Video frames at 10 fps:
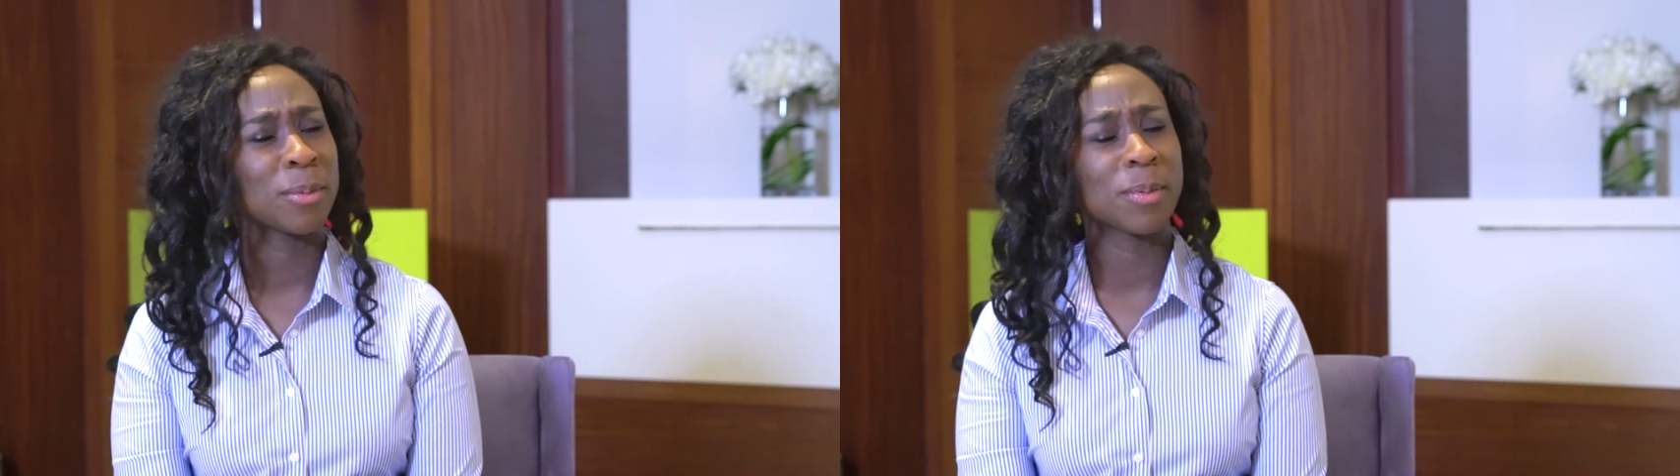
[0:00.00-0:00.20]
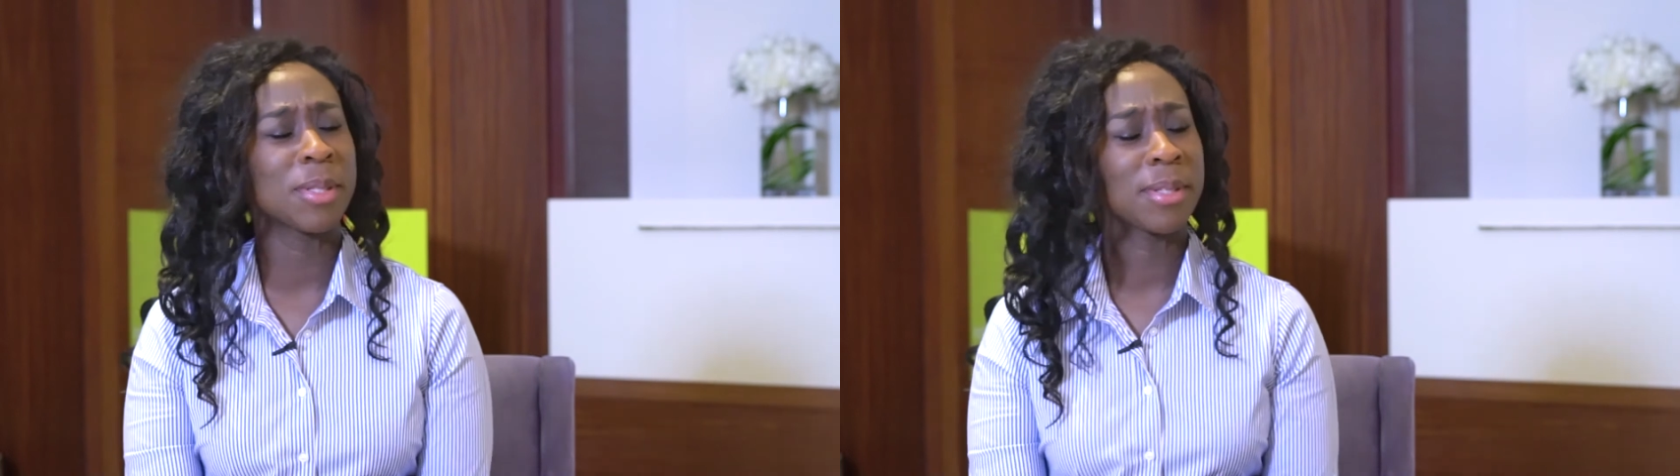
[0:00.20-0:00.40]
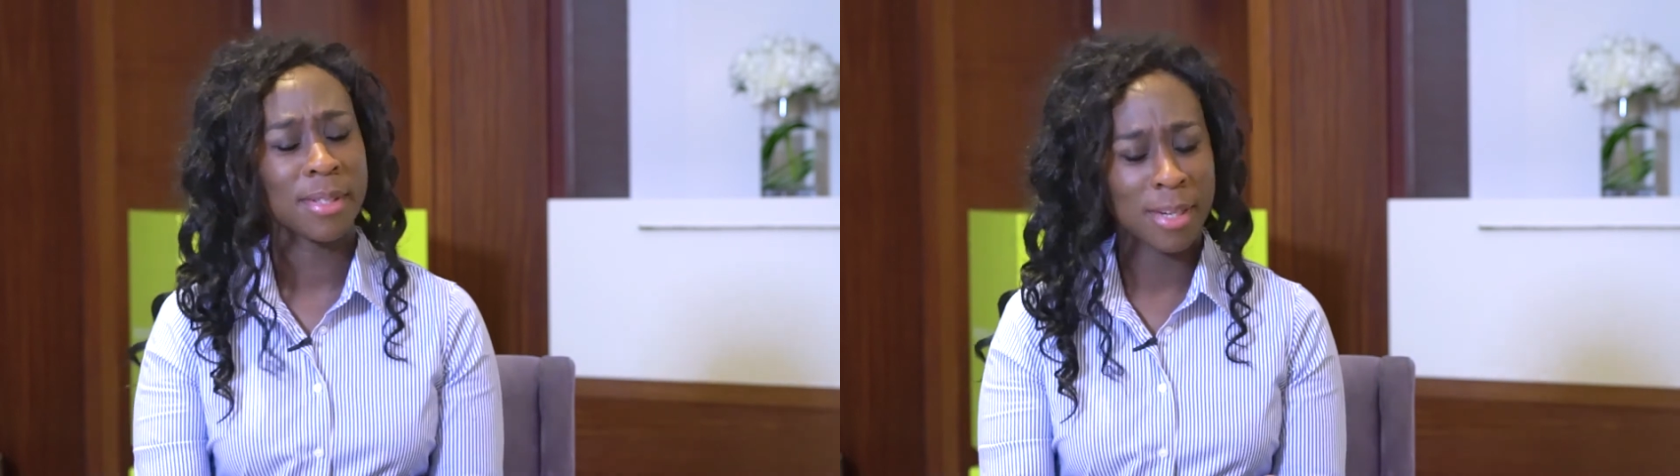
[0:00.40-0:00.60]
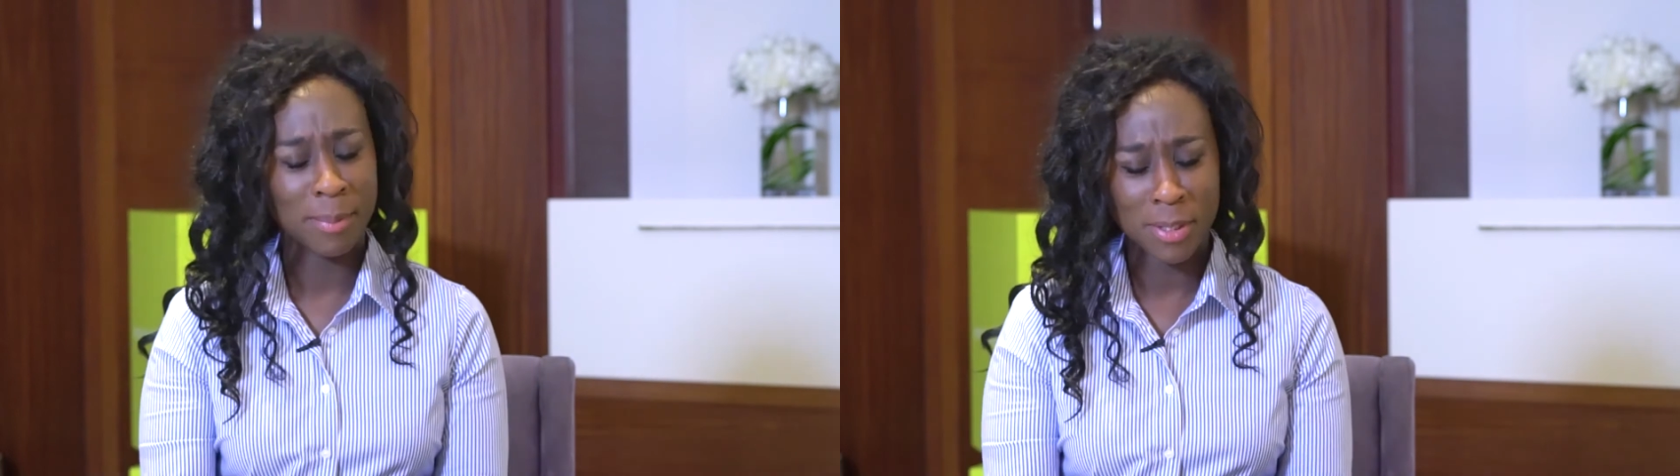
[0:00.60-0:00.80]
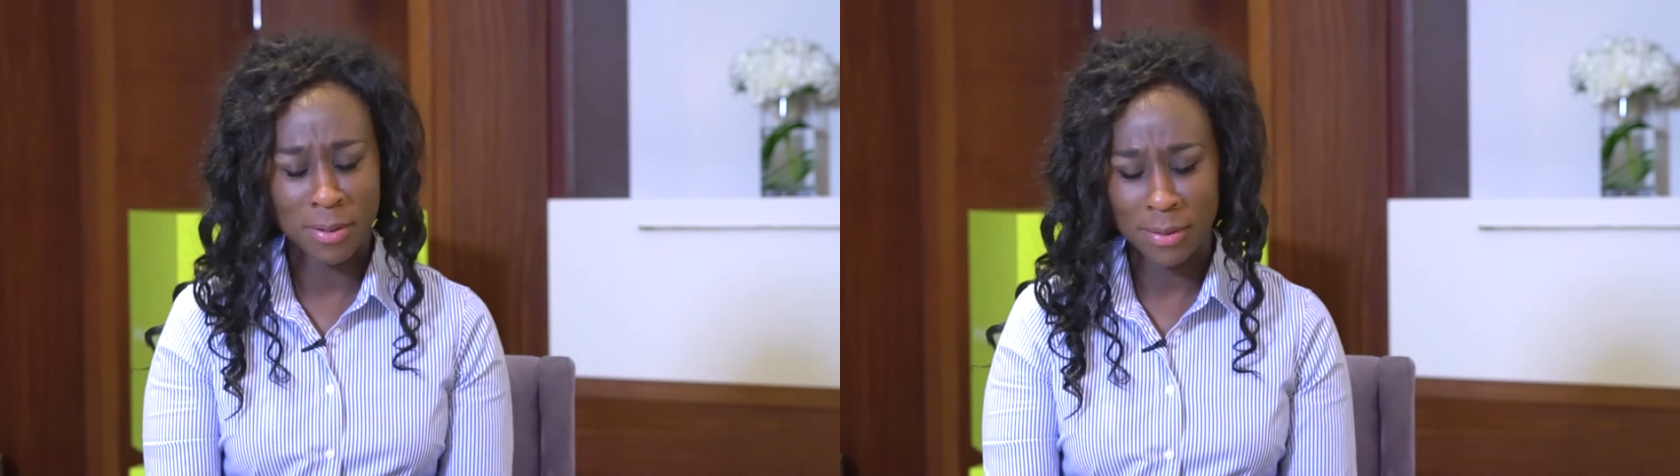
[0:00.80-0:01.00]
since the time
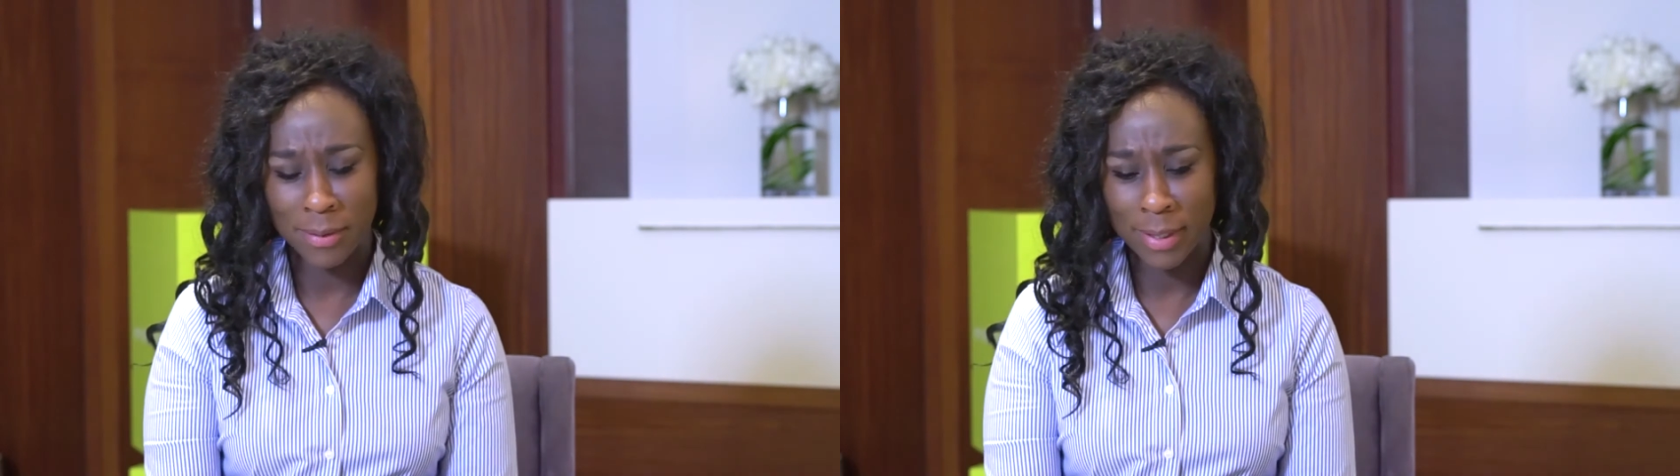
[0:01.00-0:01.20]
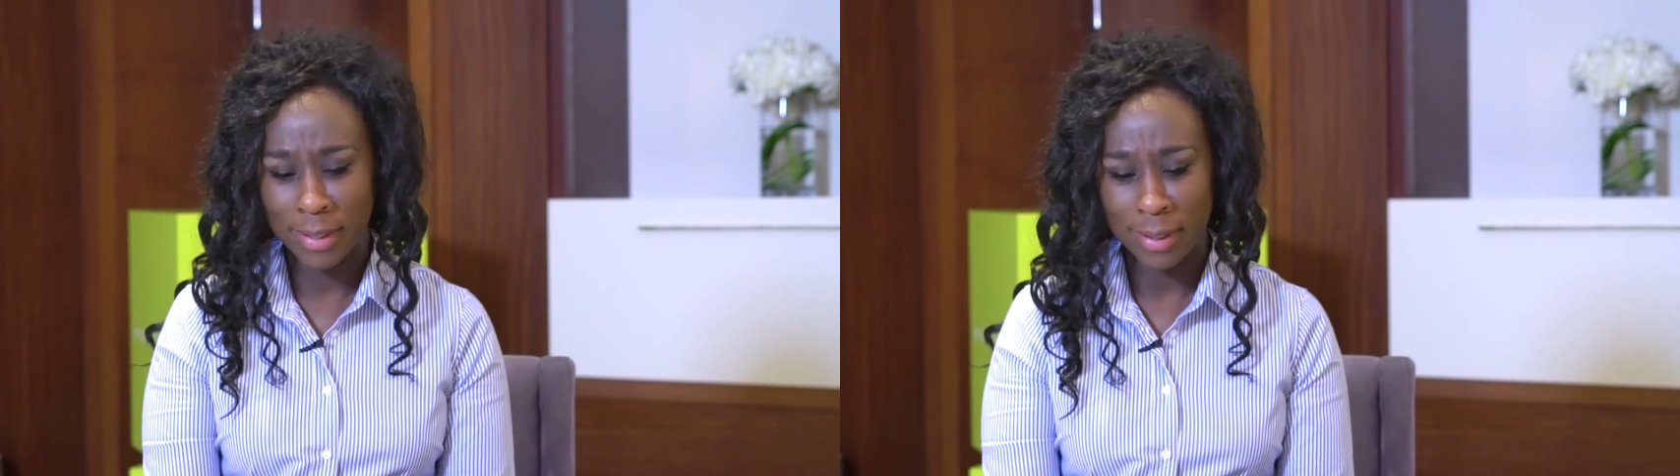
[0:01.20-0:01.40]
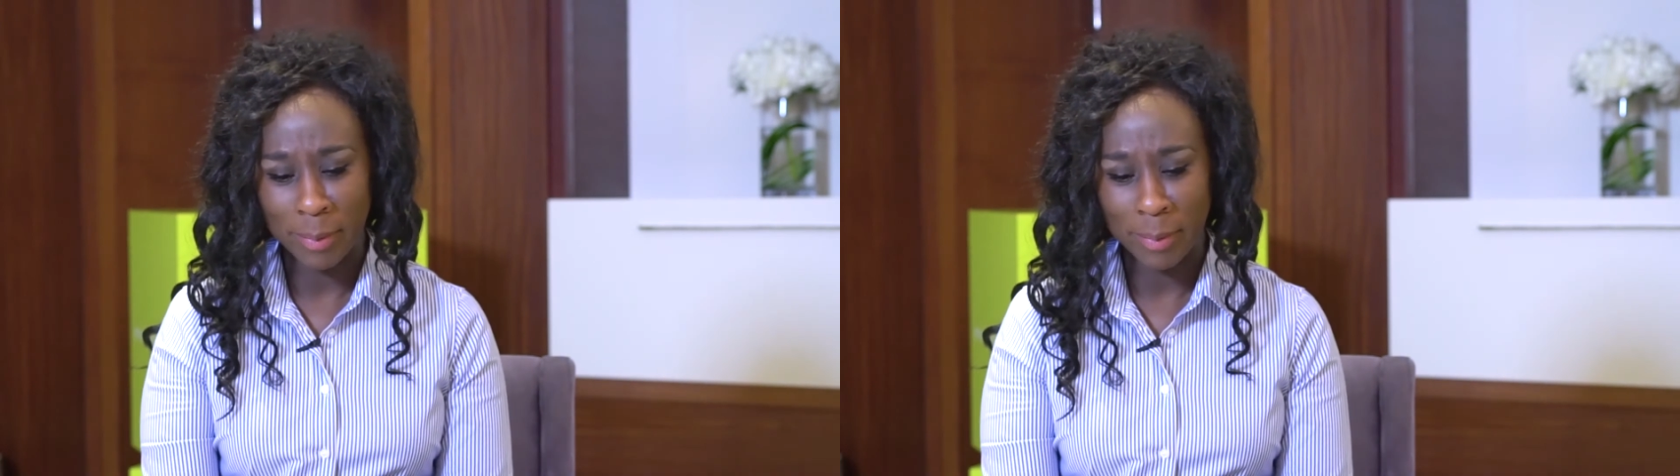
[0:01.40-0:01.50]
I started writing it,